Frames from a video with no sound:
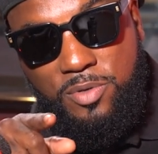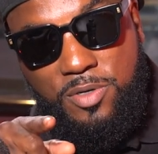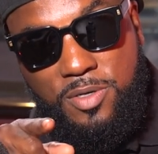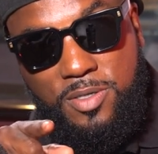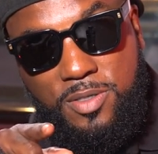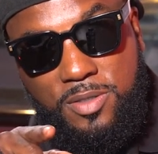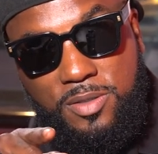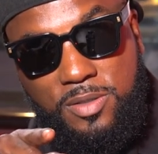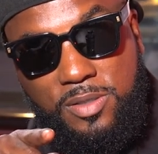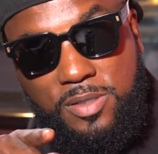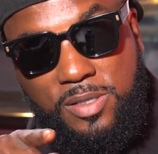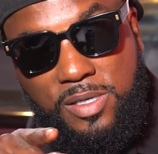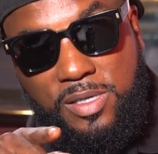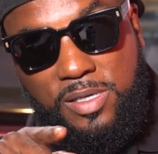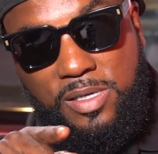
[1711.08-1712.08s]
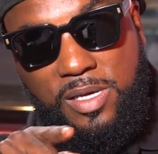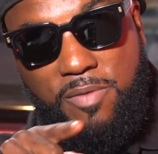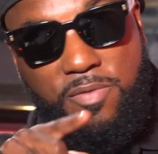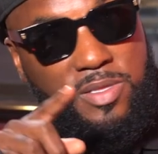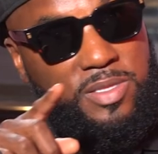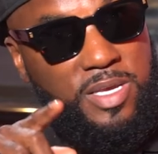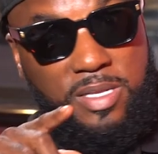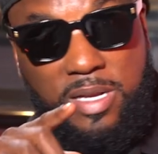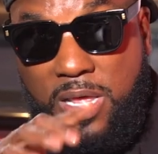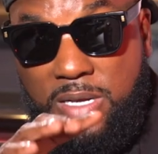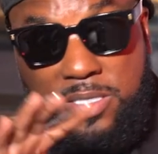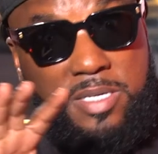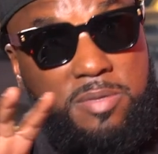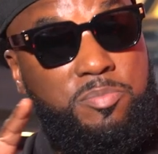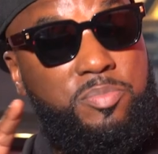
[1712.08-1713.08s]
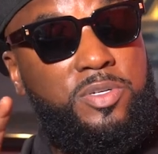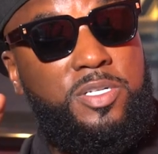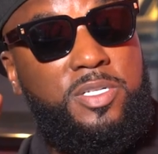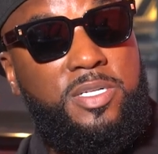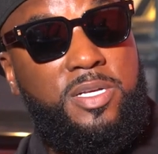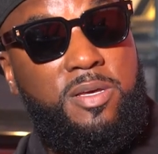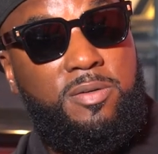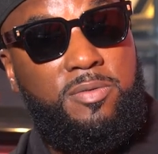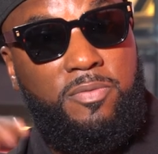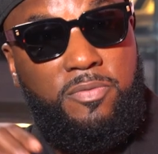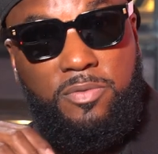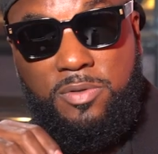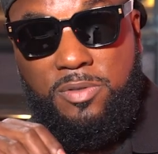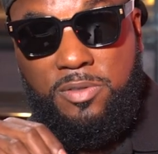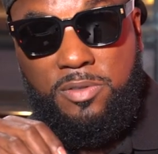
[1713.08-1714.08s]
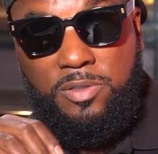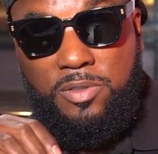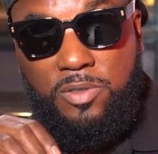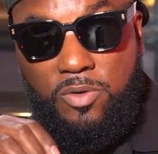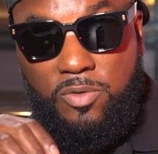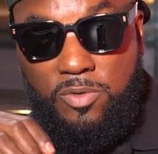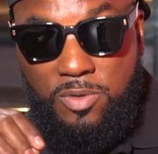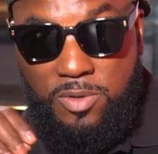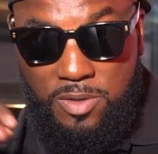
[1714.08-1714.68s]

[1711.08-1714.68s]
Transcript: book, everything I didn't put in there for you know